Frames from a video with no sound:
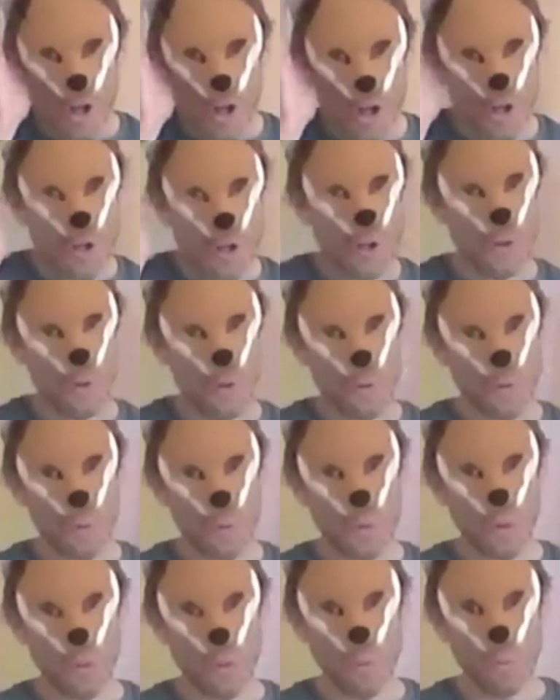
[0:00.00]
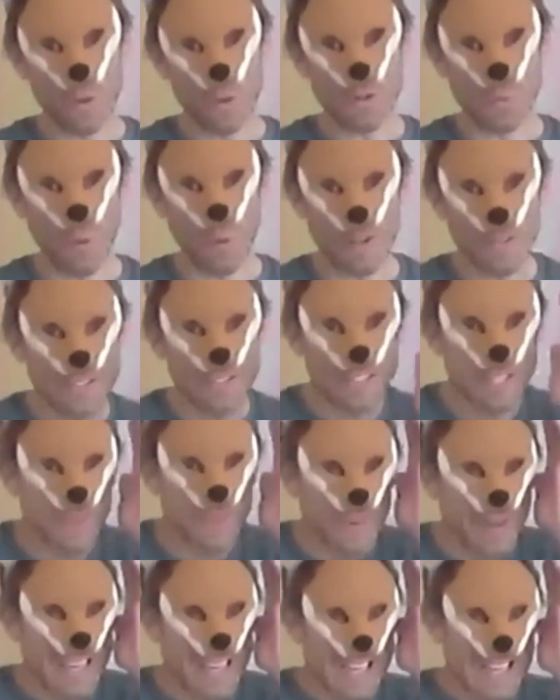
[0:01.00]
Who would want
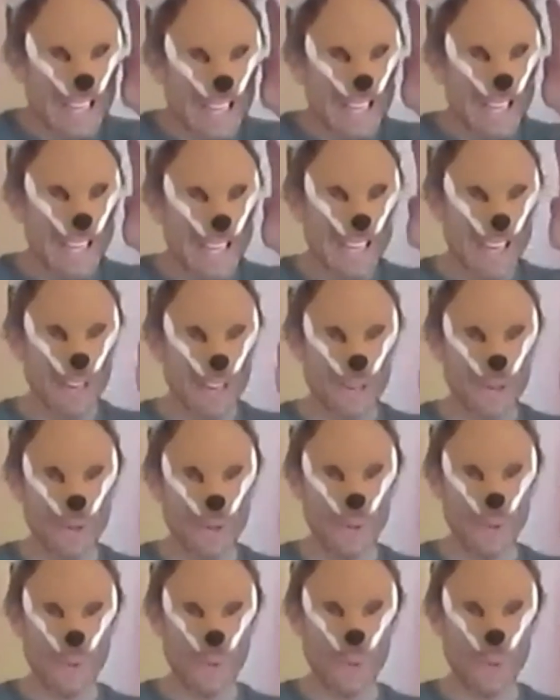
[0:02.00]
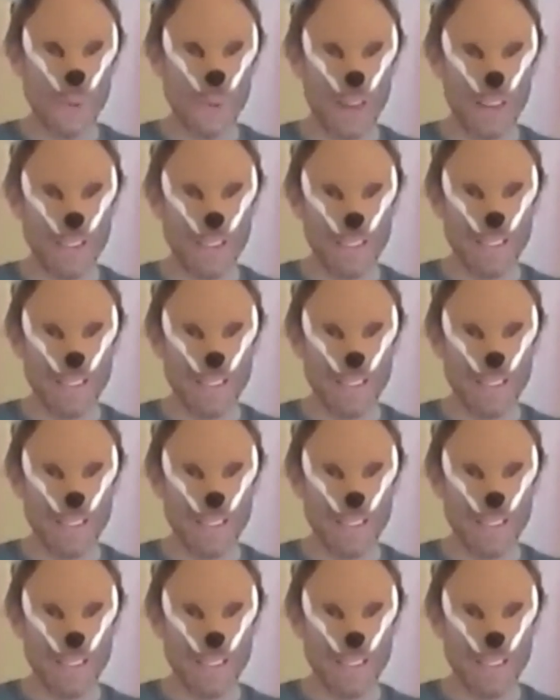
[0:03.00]
to eat you?